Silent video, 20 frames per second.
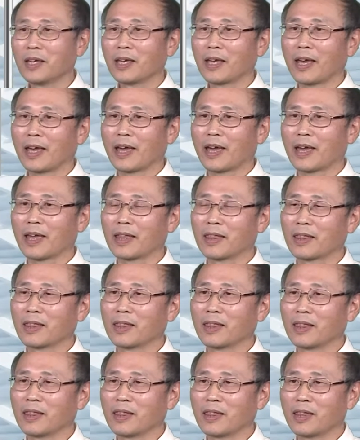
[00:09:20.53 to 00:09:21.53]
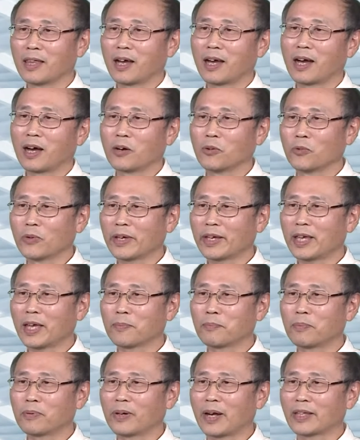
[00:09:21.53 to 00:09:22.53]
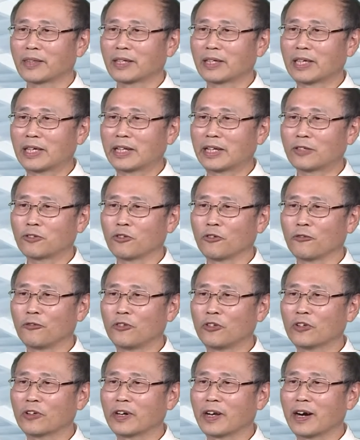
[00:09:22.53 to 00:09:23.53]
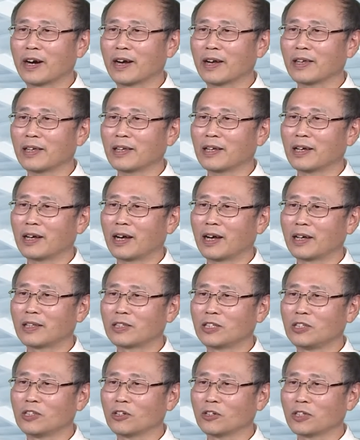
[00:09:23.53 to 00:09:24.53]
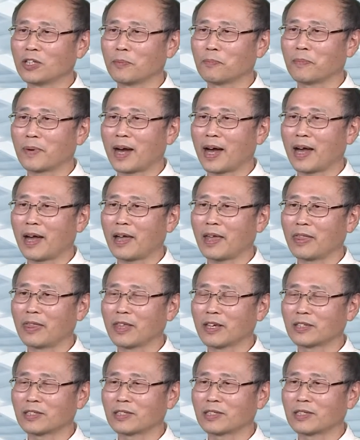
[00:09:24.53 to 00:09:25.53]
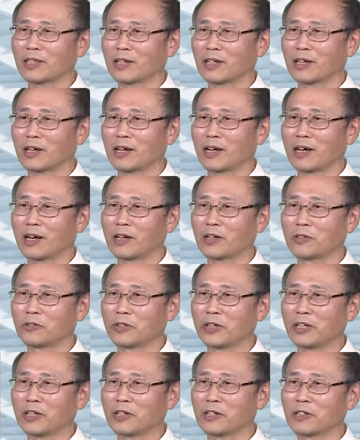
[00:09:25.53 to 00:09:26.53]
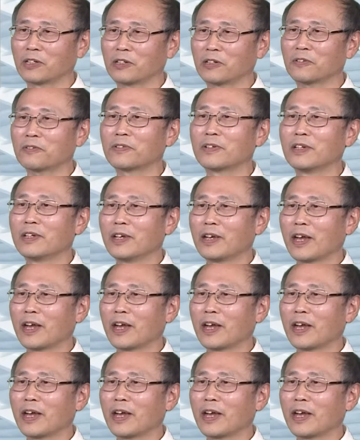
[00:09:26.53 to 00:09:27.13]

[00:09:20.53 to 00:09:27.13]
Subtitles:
And we can plot the electric field line denoted by this red curve,